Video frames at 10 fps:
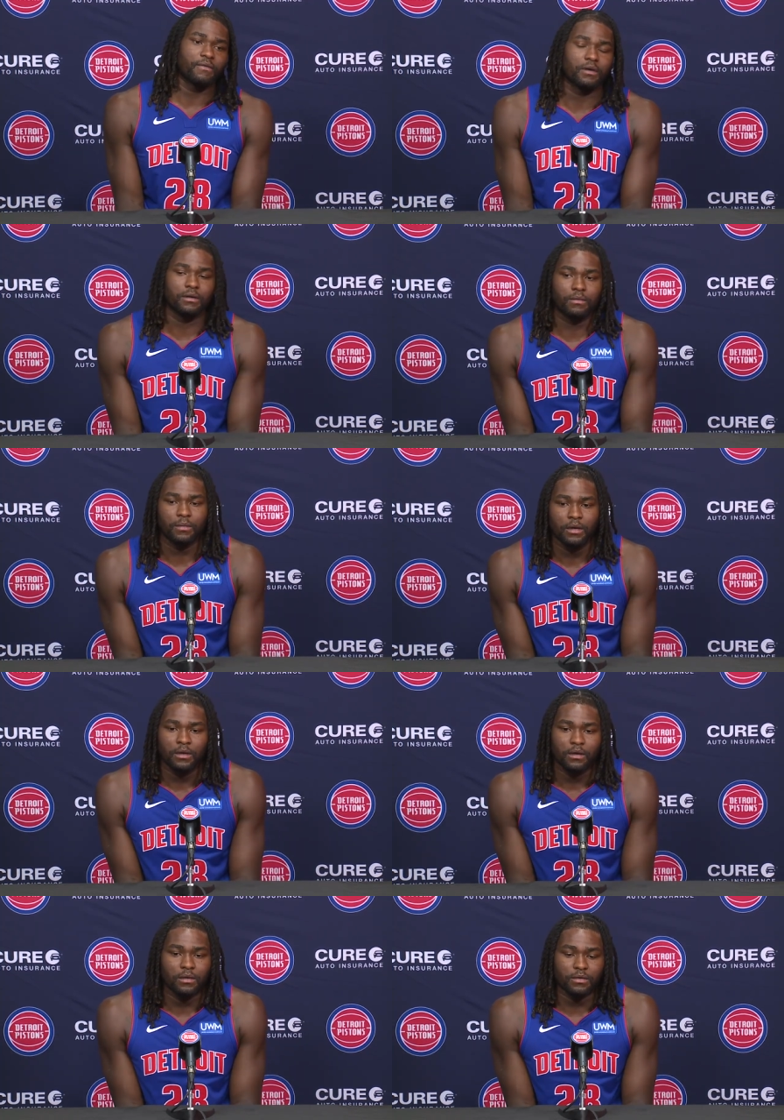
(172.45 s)

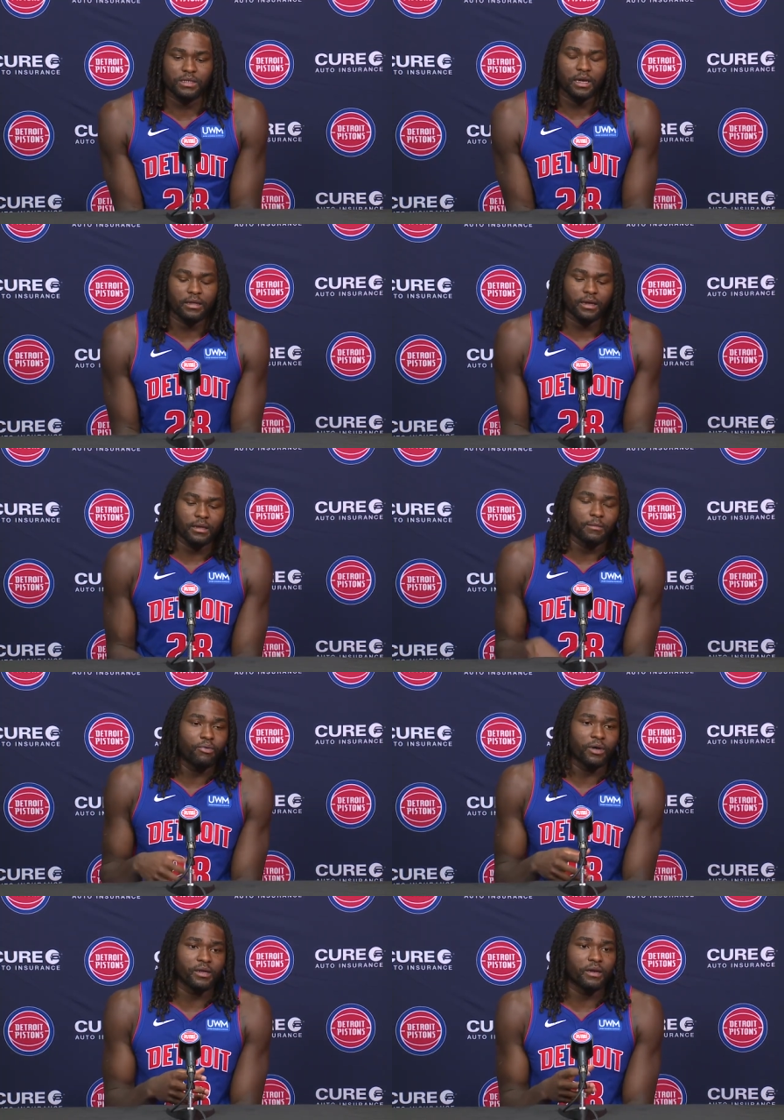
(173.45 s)
You know, it's not like he
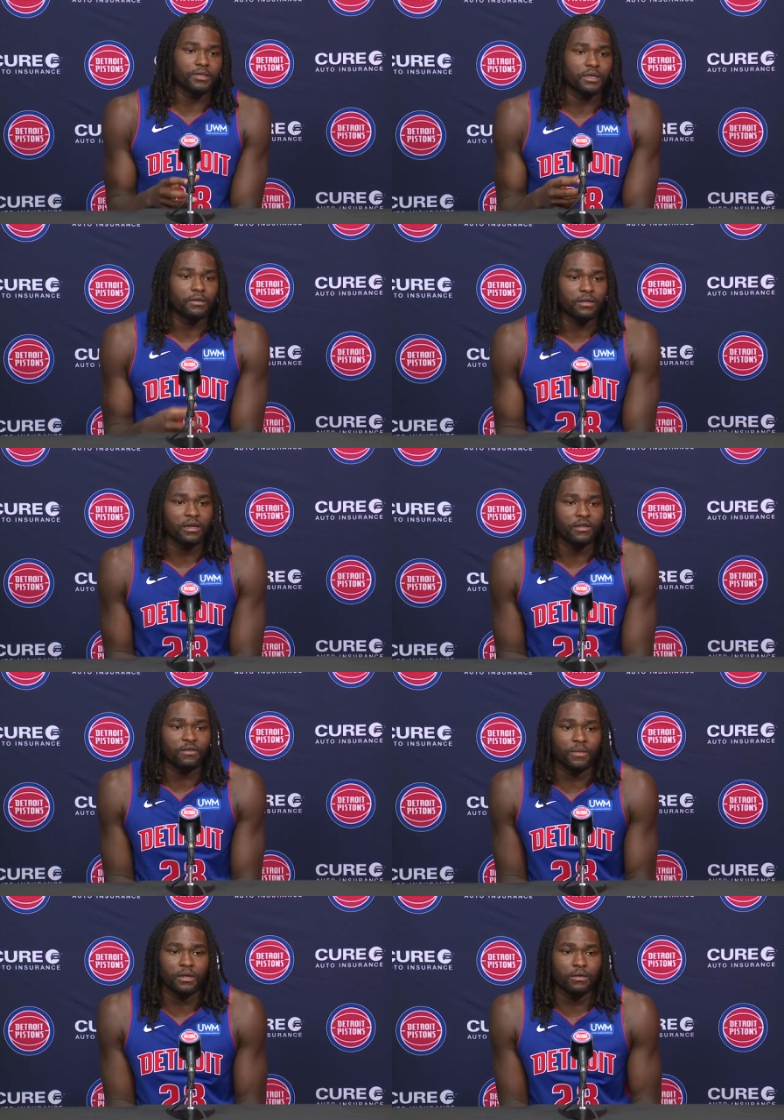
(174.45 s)
pointed out certain things for
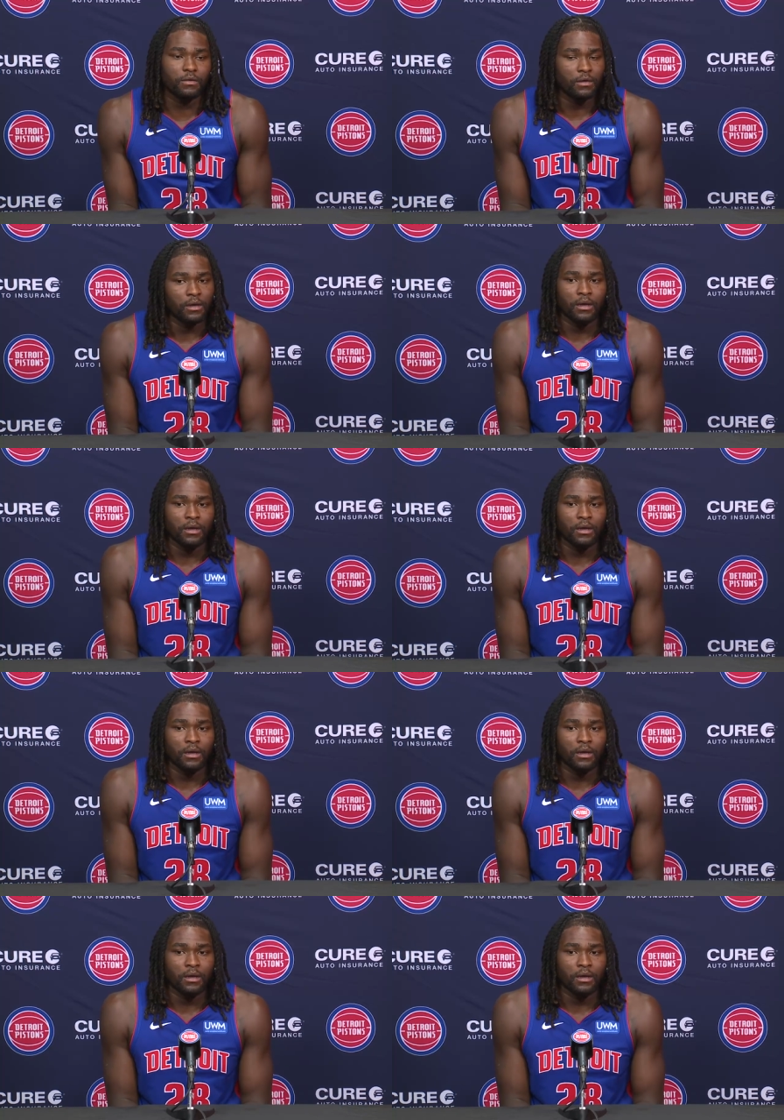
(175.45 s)
me to do,